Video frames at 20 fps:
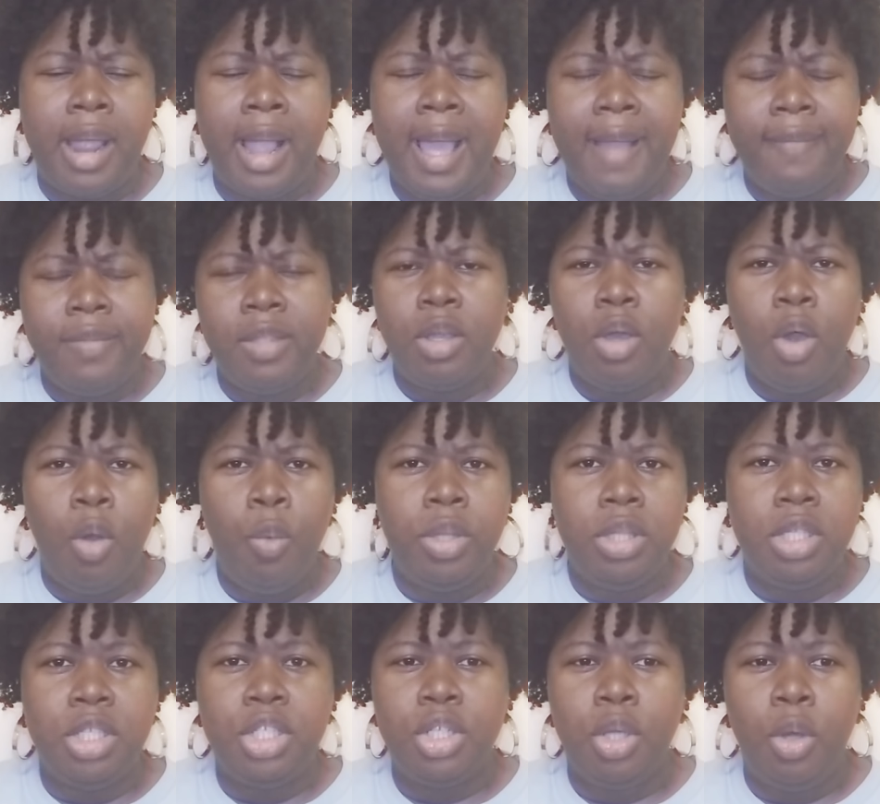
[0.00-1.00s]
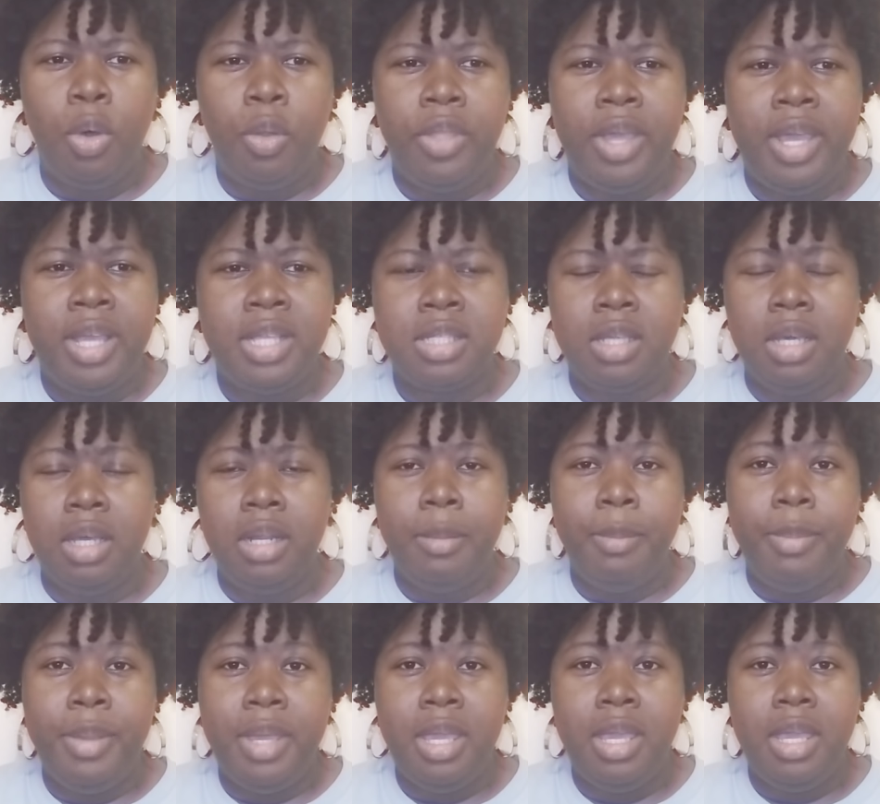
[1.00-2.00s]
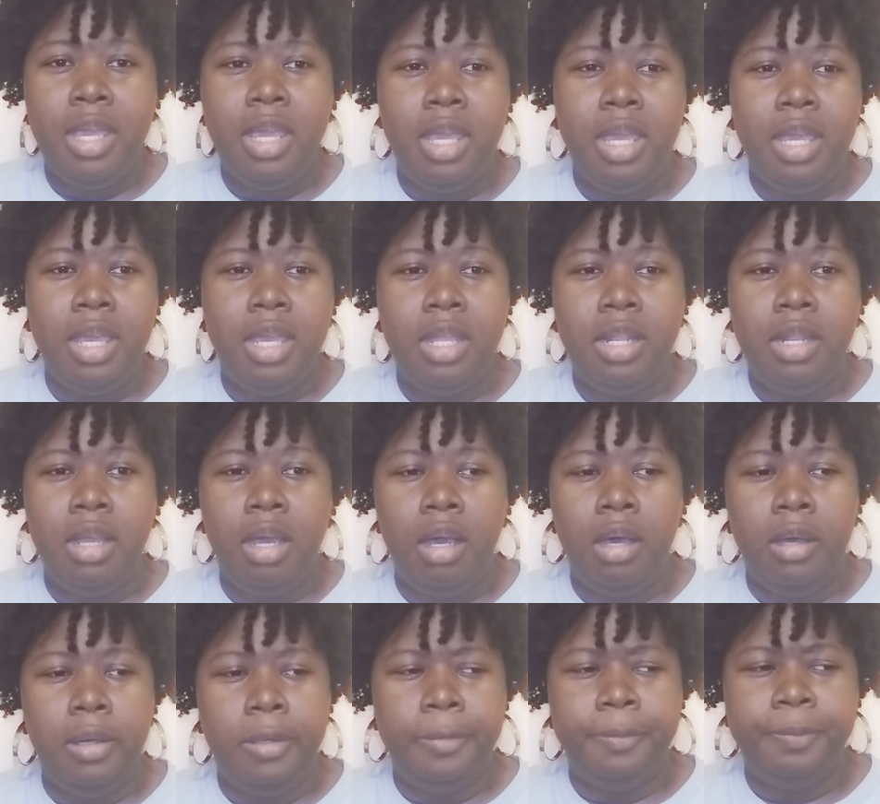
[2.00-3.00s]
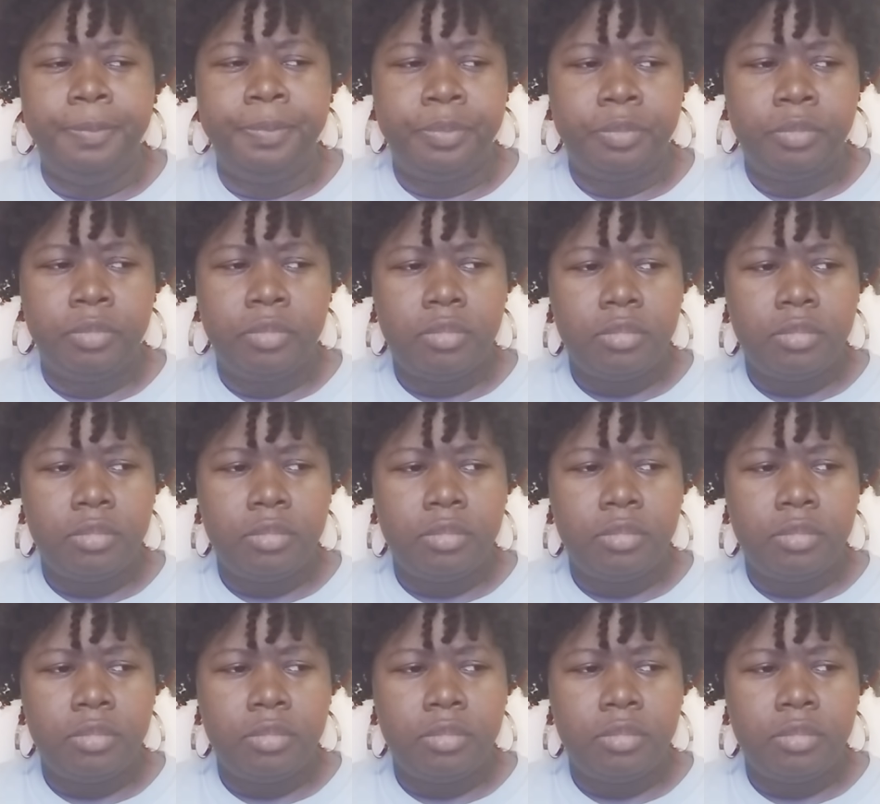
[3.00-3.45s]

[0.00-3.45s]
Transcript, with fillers: I have to go with the show that's going to be in um